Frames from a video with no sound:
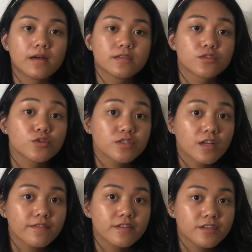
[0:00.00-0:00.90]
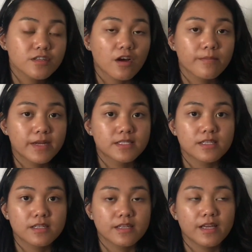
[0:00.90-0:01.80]
Stool softeners are
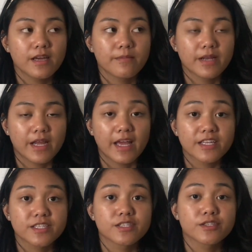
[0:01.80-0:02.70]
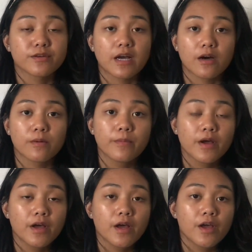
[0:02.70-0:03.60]
basically a medication to help
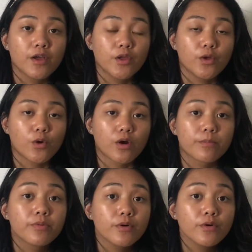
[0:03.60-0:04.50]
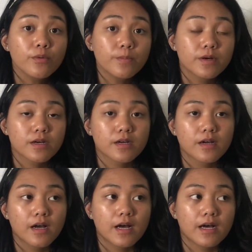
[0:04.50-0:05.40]
your poop
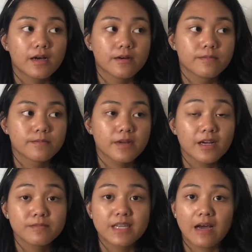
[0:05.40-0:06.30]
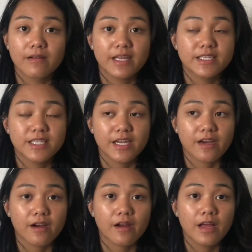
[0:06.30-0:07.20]
come down
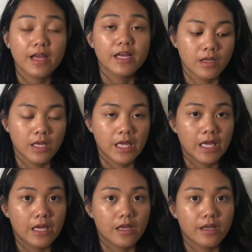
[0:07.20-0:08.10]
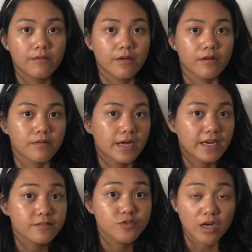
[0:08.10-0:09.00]
easier. You're
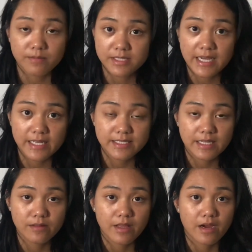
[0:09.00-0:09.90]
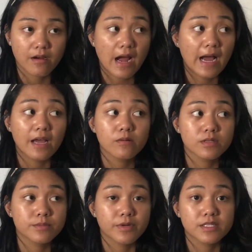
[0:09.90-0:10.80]
kind of traumatized down there. I
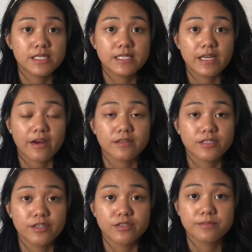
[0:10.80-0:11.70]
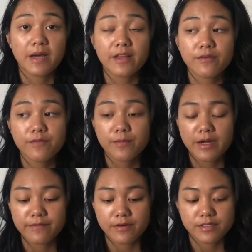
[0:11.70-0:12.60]
was personally scared to use the bathroom for
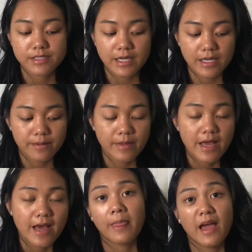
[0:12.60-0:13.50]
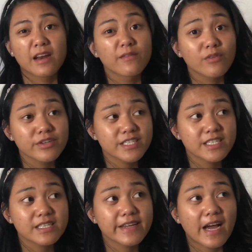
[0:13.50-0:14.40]
my first time, and
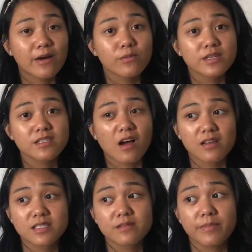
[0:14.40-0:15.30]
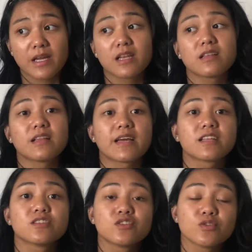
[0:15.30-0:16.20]
unfortunately I was constipated like
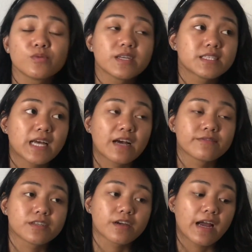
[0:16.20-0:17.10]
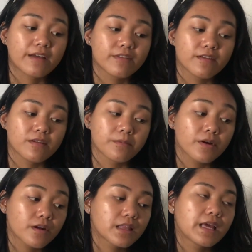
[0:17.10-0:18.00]
2 weeks after I had given
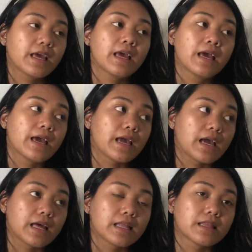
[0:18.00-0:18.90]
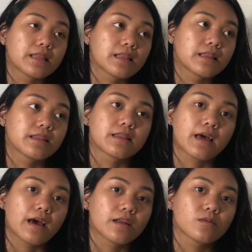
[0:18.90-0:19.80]
birth, and
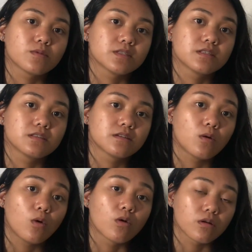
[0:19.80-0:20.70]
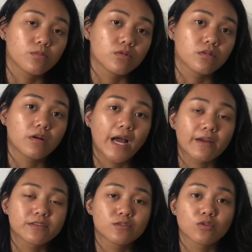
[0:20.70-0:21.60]
that was horrible.
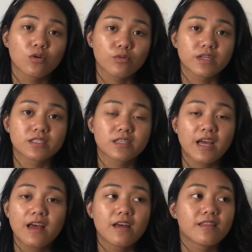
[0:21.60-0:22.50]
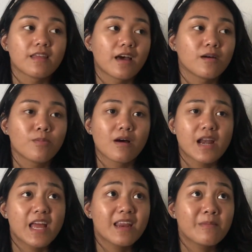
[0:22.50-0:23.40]
I don't wish that upon
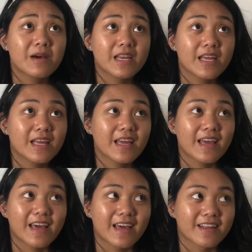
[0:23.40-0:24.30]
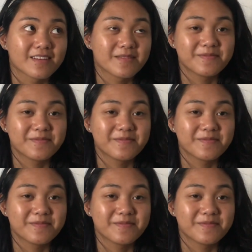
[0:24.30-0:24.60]
anybody, and